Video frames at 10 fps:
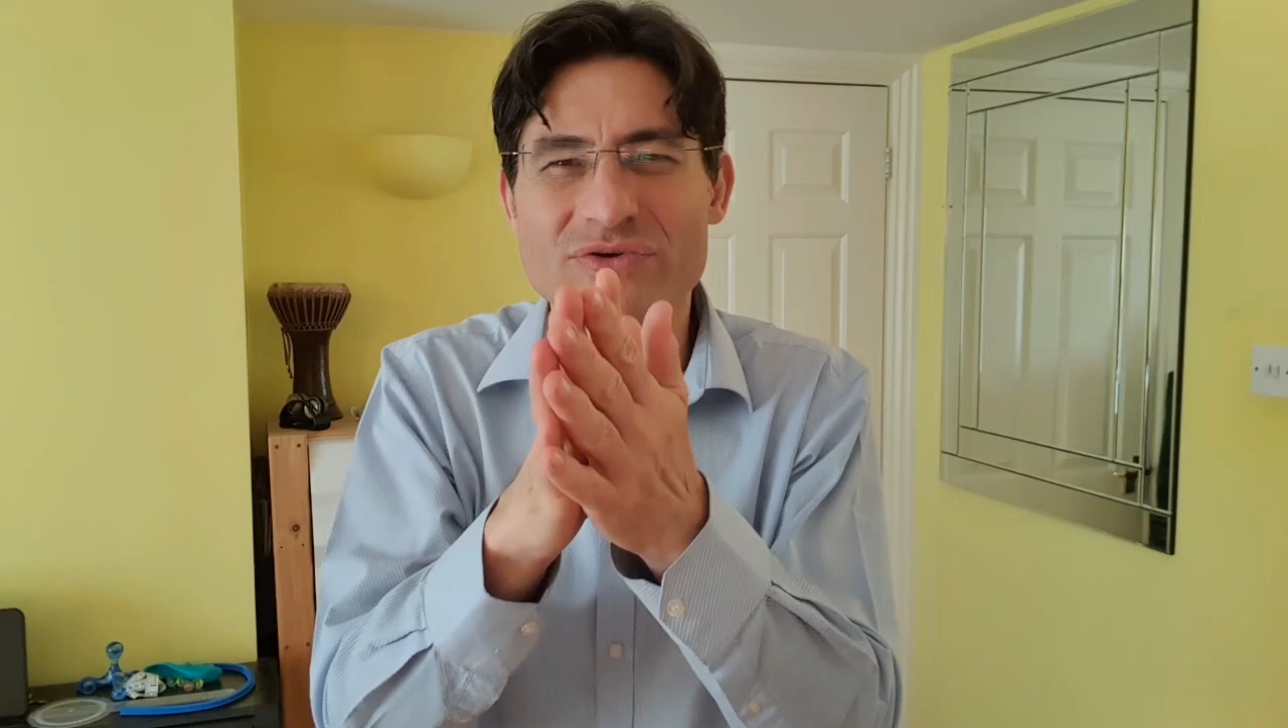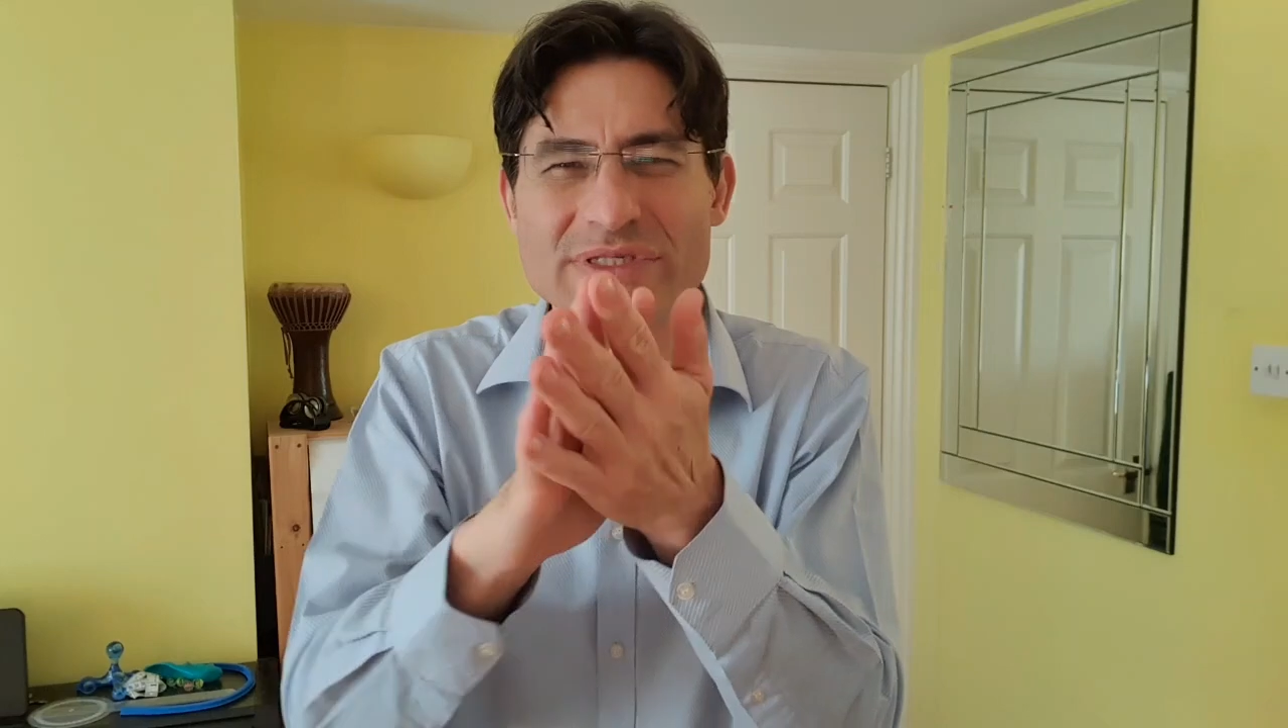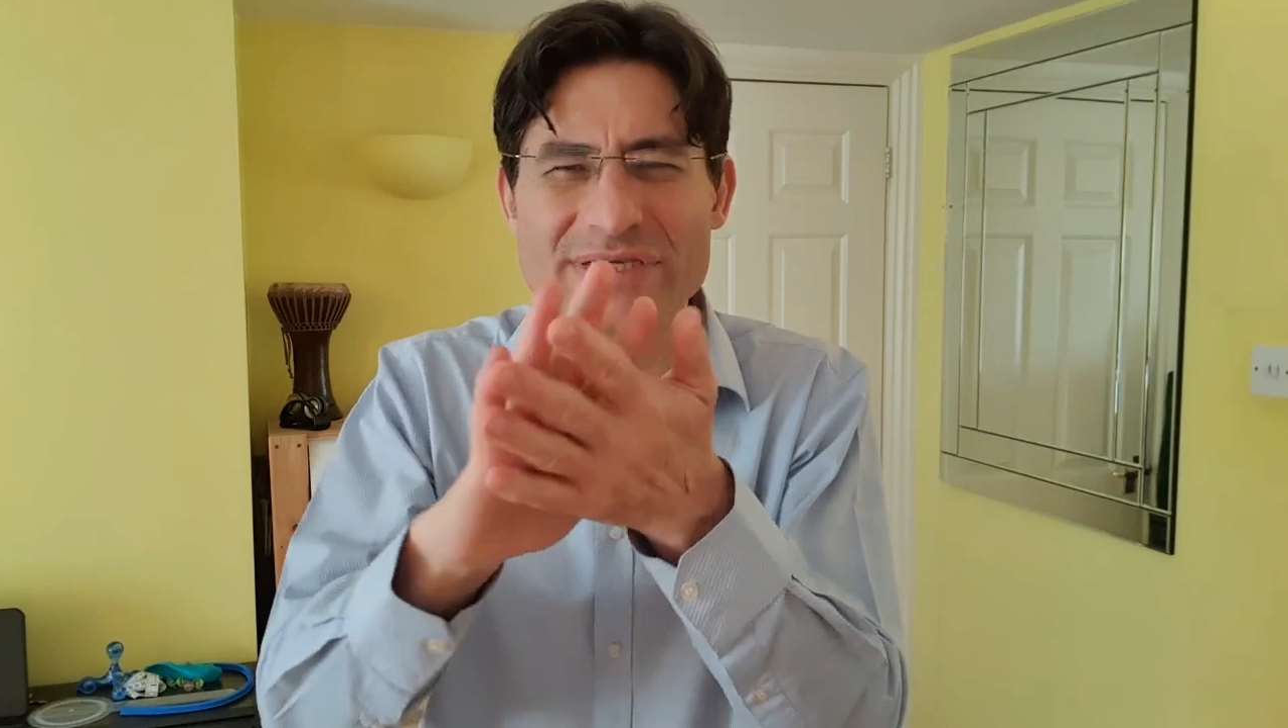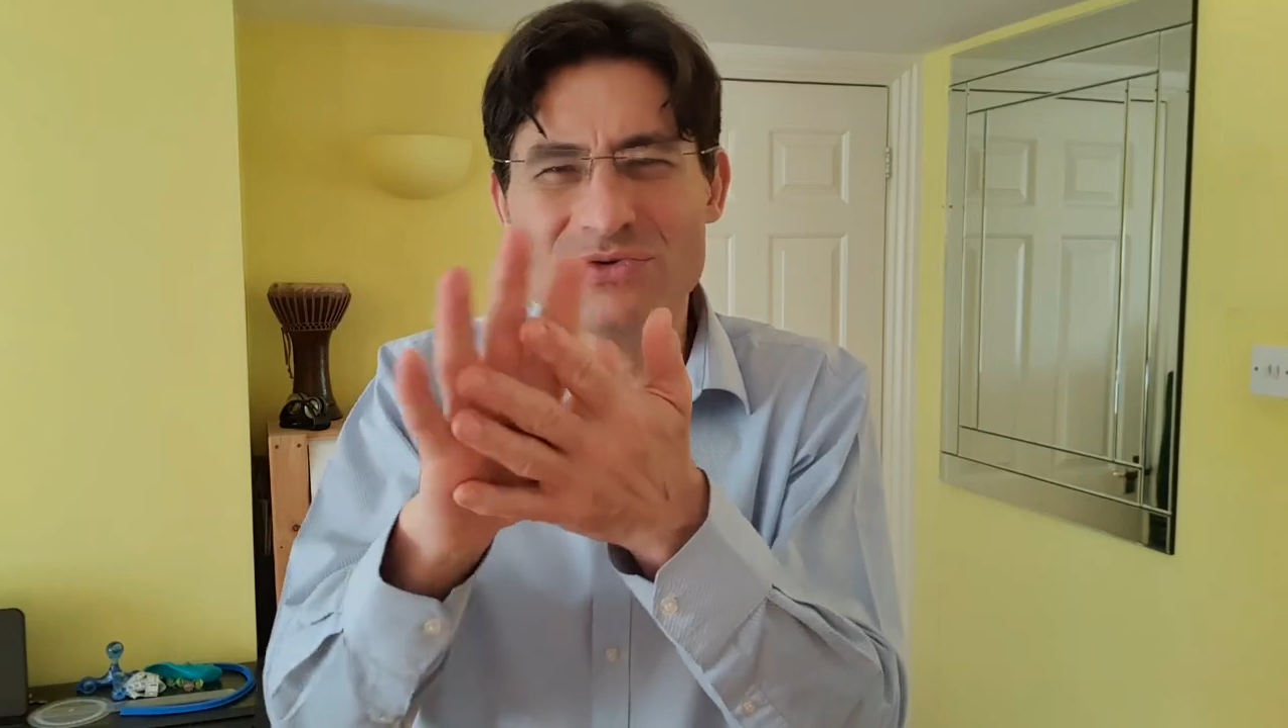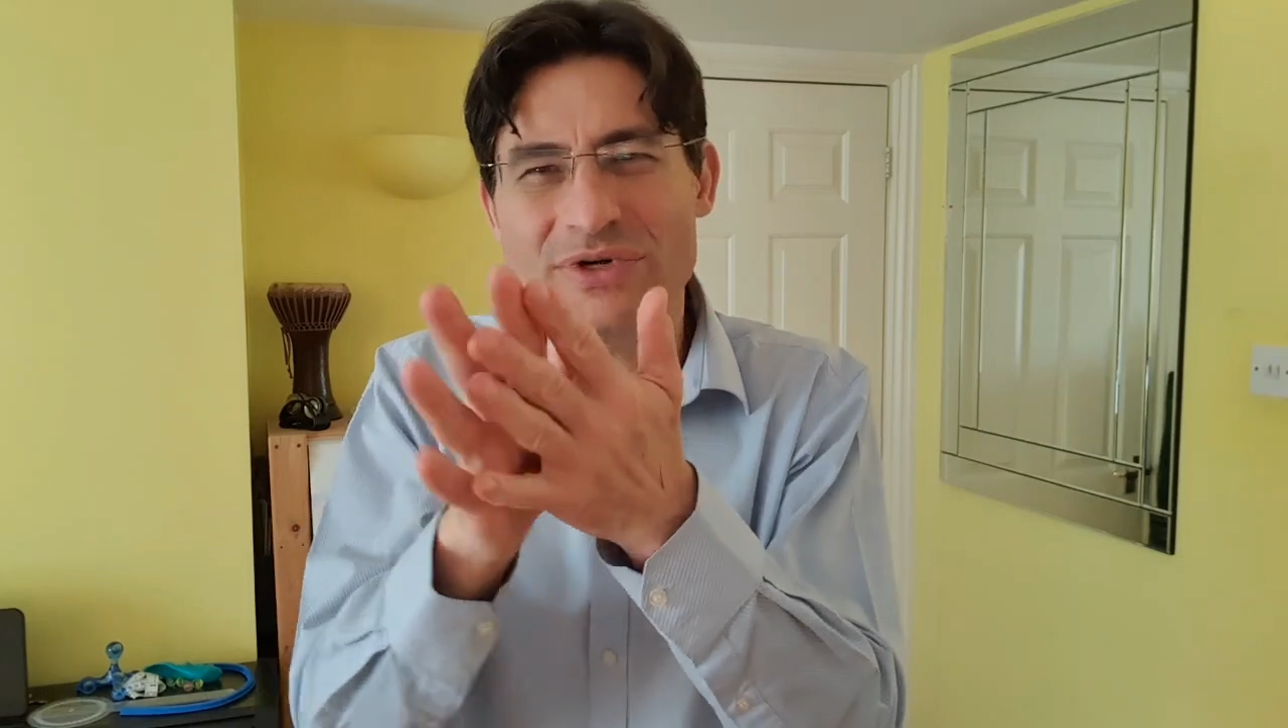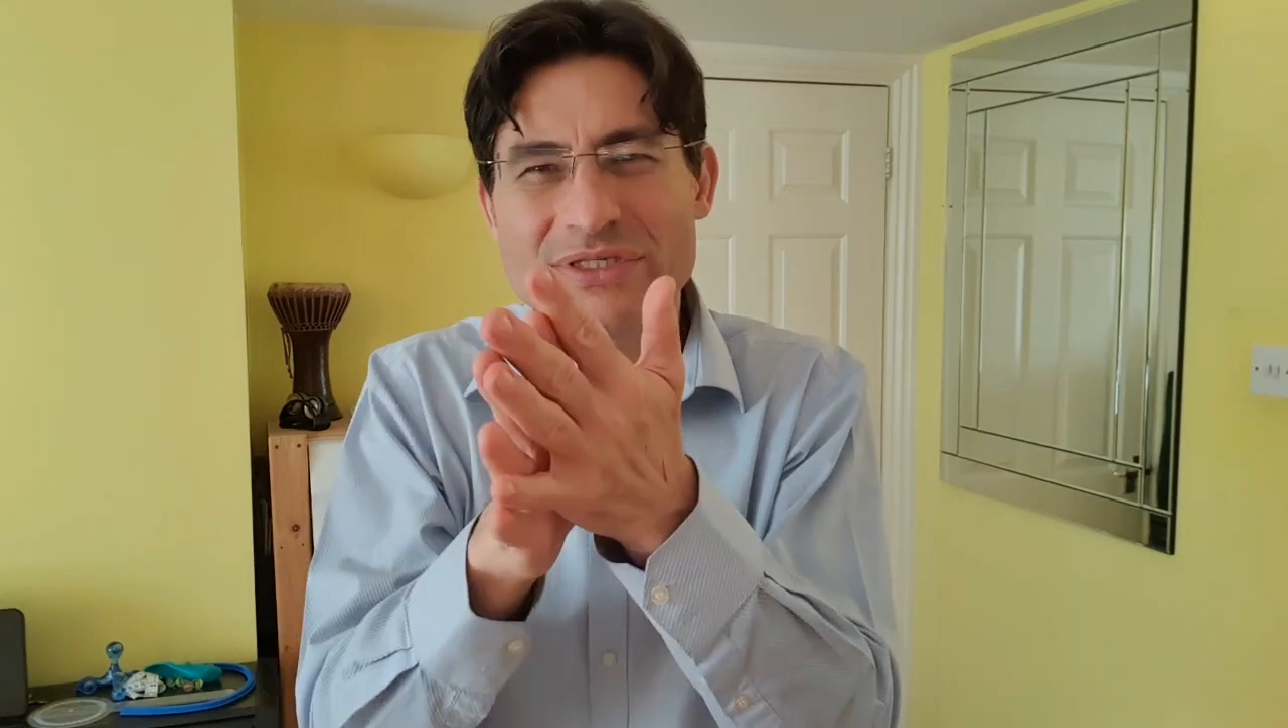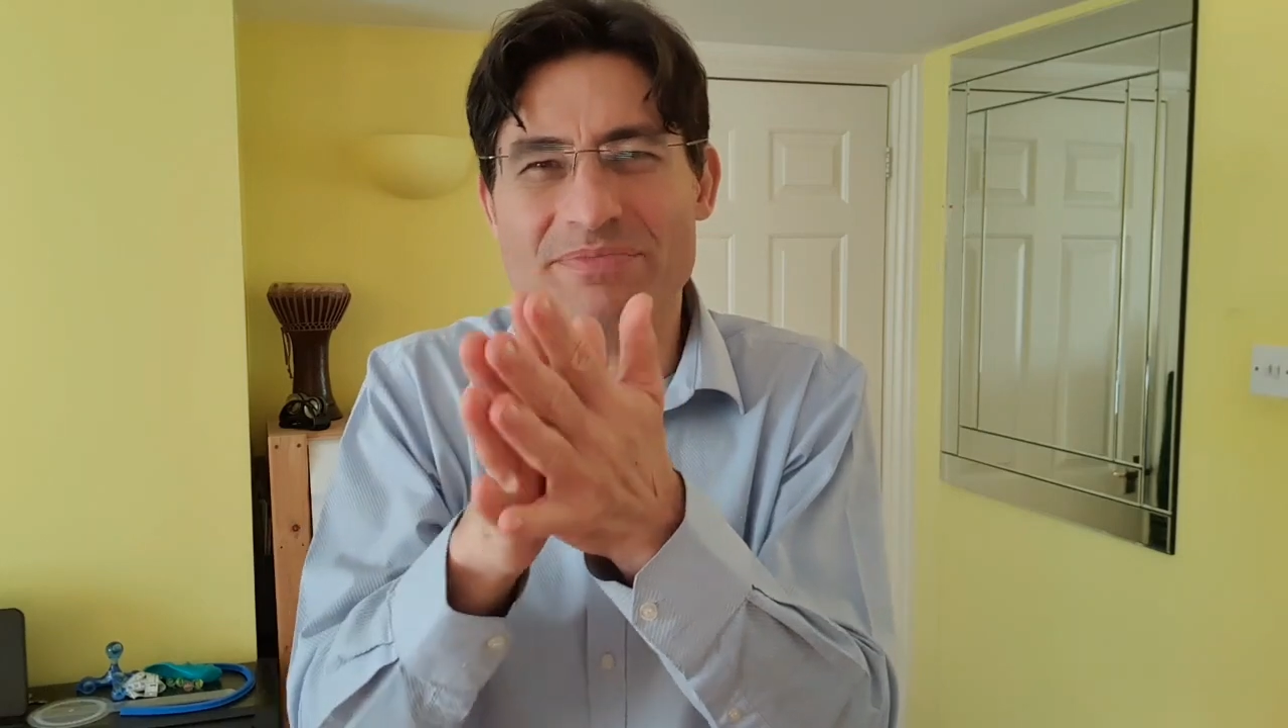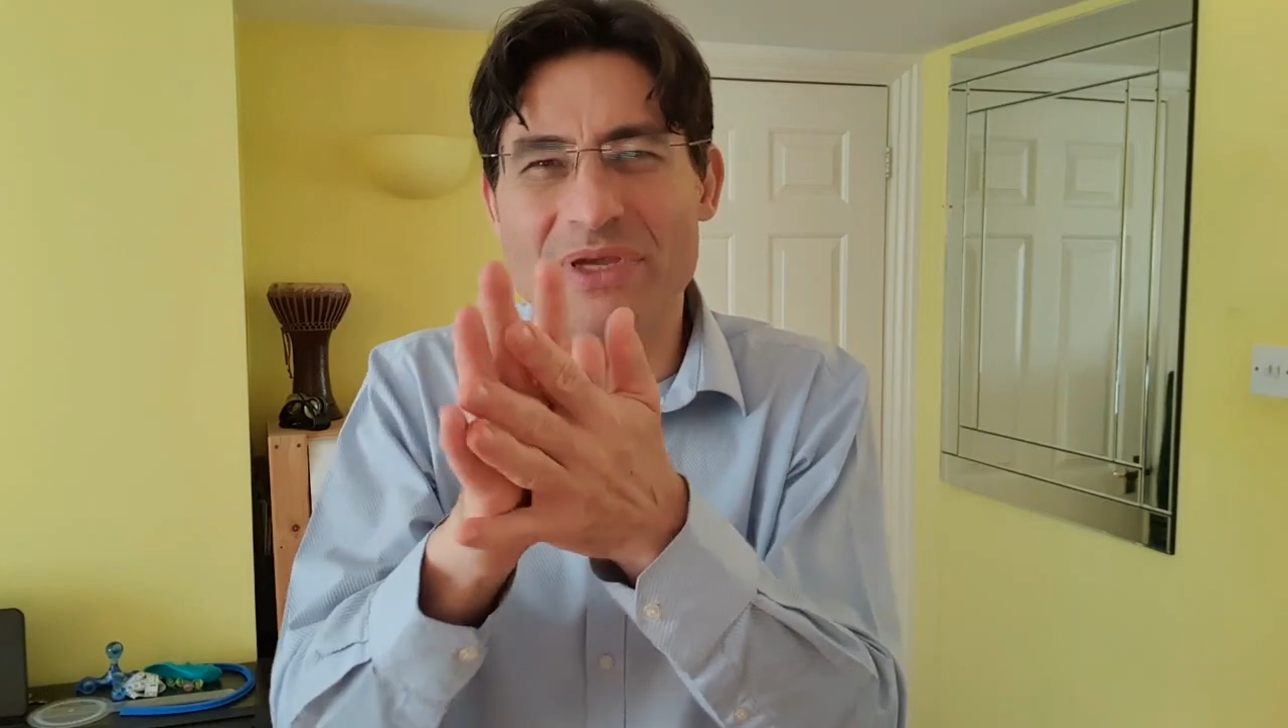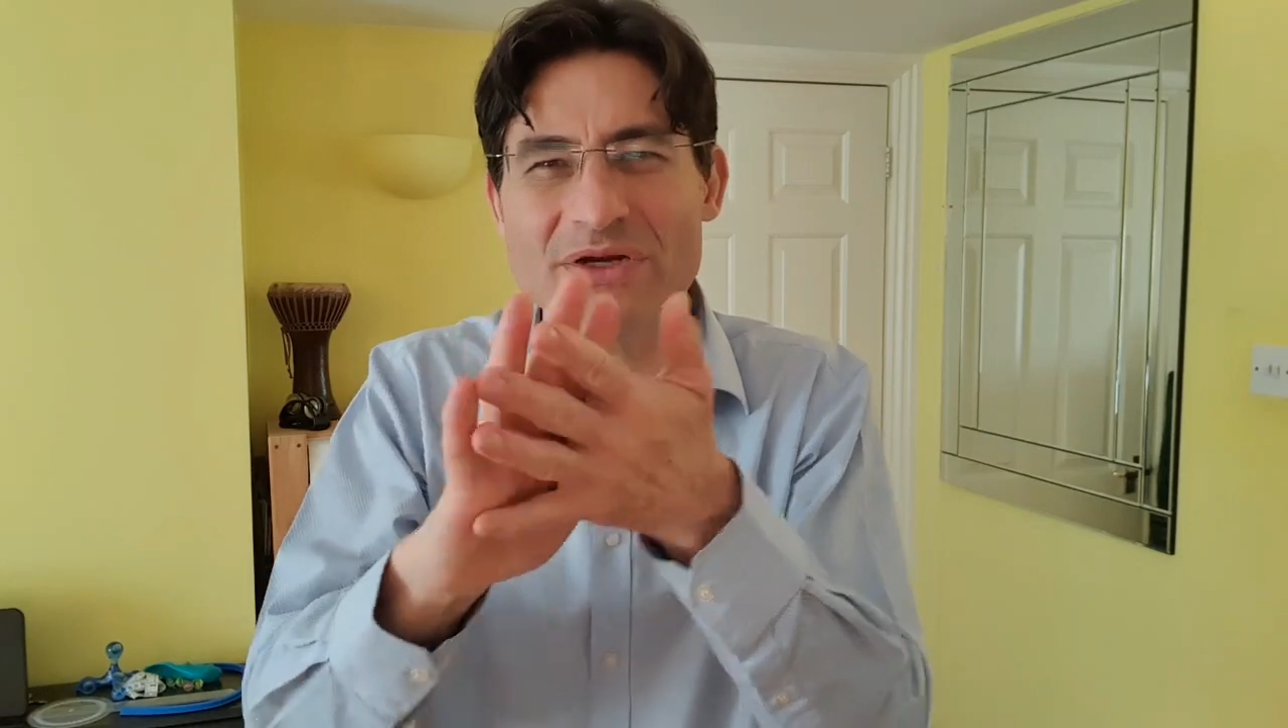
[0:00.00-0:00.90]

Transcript: There's always a bit